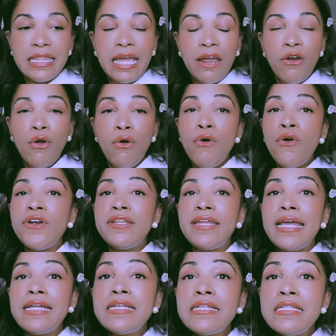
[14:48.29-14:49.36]
They're
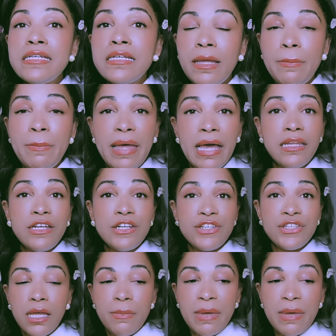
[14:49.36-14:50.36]
ornated, embellished,